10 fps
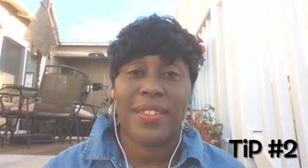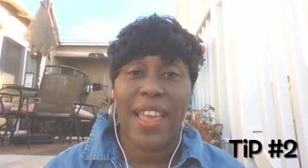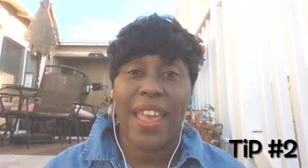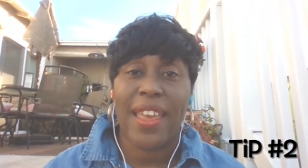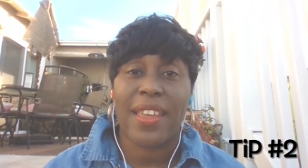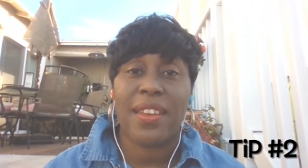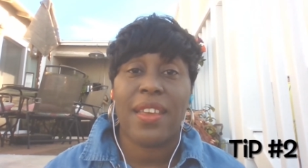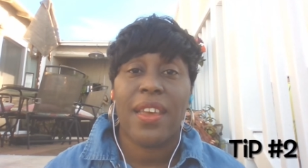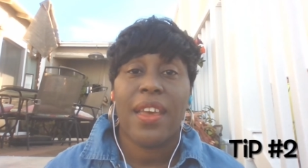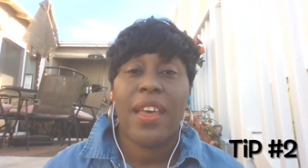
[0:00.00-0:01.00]
And
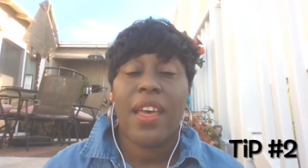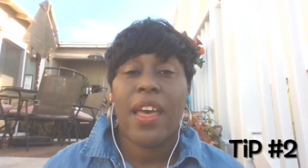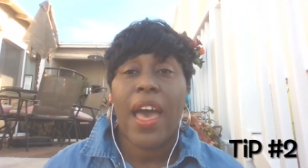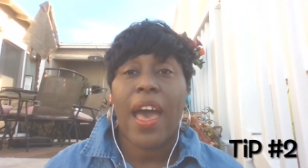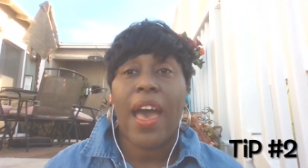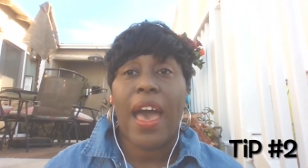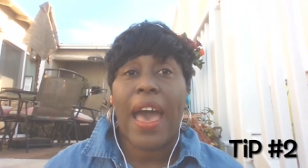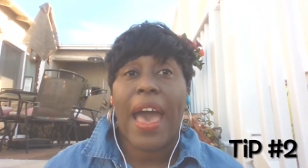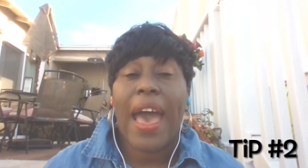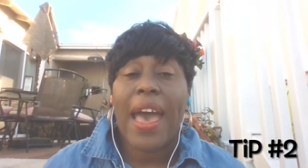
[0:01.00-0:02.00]

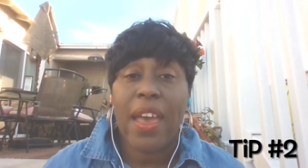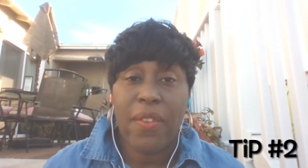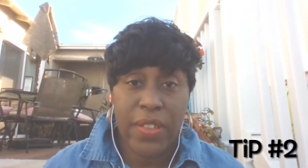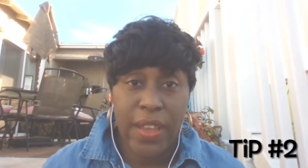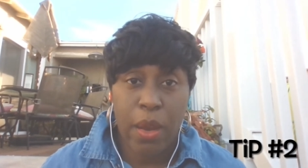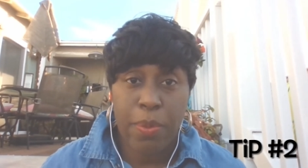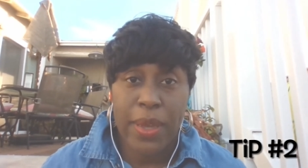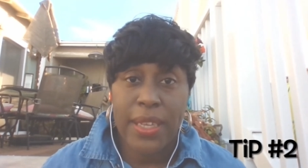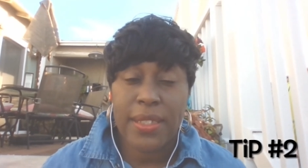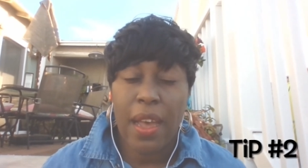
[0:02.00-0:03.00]
I have a therapist.